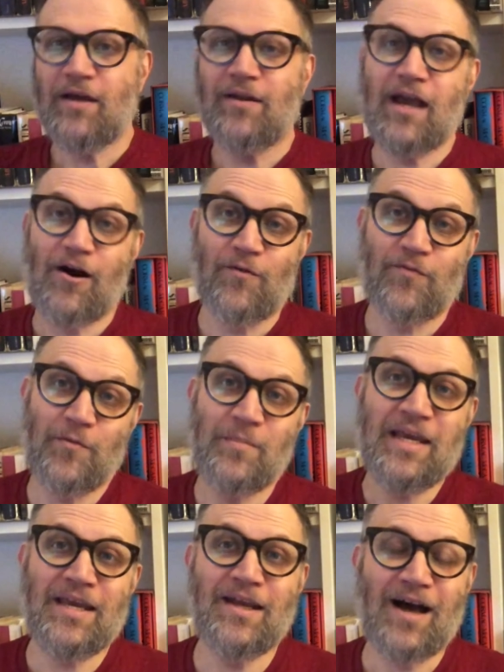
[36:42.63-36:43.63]
Now, for
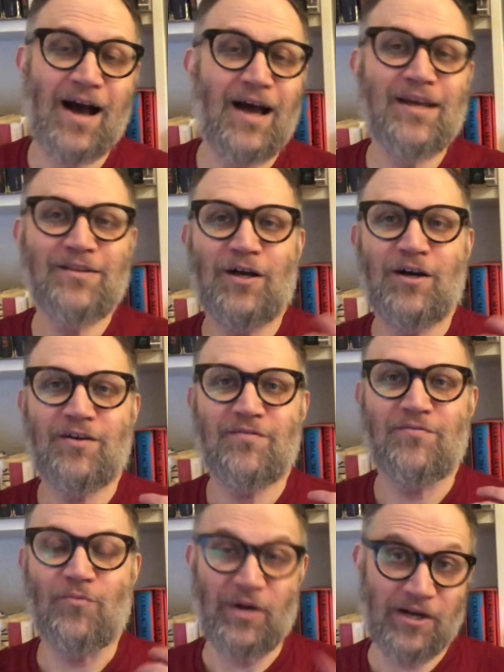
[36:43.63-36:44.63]
me, I
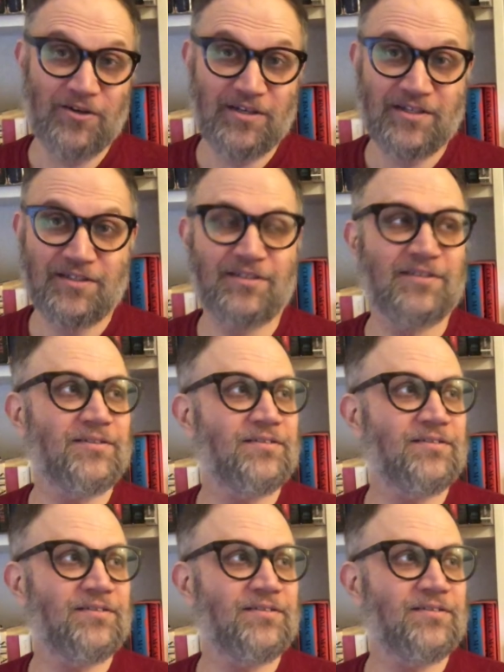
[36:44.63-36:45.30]
love weirdness,